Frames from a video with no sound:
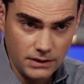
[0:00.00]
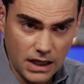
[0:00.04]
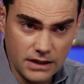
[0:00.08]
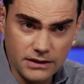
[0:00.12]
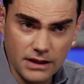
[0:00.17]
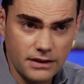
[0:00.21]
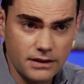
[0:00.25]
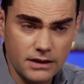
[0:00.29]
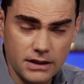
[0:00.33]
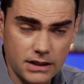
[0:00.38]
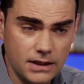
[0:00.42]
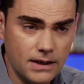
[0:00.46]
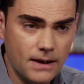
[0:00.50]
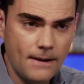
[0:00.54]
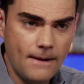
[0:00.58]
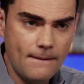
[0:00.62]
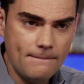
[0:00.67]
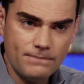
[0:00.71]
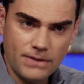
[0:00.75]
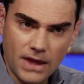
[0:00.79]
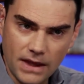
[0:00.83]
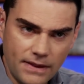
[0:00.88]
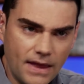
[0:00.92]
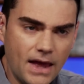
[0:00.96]
And then the
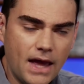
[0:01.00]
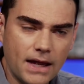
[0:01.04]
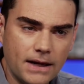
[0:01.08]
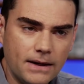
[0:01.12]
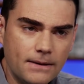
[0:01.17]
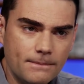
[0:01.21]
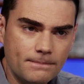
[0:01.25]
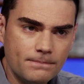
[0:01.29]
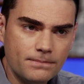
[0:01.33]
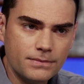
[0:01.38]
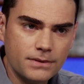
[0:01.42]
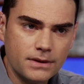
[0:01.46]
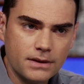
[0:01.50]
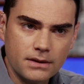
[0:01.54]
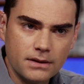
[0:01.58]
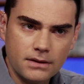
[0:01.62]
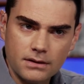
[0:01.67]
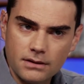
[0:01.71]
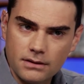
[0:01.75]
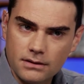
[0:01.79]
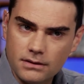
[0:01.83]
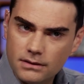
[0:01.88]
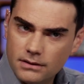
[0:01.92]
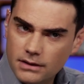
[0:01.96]
and then
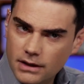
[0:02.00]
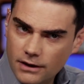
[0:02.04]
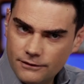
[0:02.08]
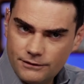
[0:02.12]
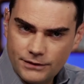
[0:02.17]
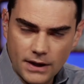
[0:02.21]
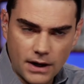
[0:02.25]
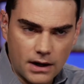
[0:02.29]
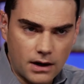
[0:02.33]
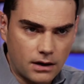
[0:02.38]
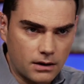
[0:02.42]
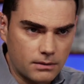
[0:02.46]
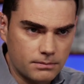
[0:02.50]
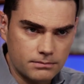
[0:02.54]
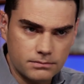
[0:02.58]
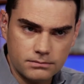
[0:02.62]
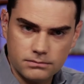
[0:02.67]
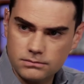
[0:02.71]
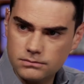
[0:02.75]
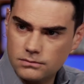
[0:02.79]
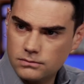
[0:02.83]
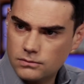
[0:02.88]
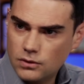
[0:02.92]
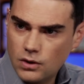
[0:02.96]
if they're
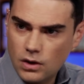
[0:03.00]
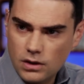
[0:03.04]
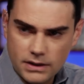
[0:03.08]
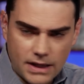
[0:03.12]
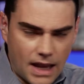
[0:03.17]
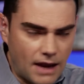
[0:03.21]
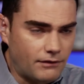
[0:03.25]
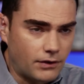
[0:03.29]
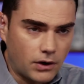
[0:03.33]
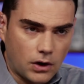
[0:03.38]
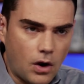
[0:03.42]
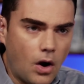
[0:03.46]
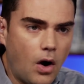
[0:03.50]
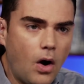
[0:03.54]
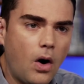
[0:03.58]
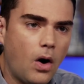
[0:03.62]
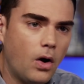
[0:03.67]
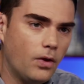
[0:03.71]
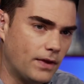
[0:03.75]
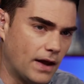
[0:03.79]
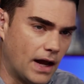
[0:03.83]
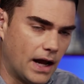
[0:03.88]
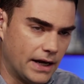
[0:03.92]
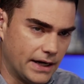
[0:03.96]
ever
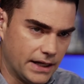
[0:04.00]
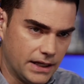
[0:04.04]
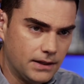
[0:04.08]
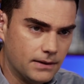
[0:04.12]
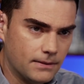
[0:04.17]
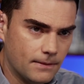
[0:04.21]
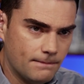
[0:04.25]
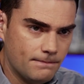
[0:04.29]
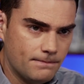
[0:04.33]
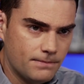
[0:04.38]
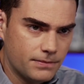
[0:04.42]
called on it,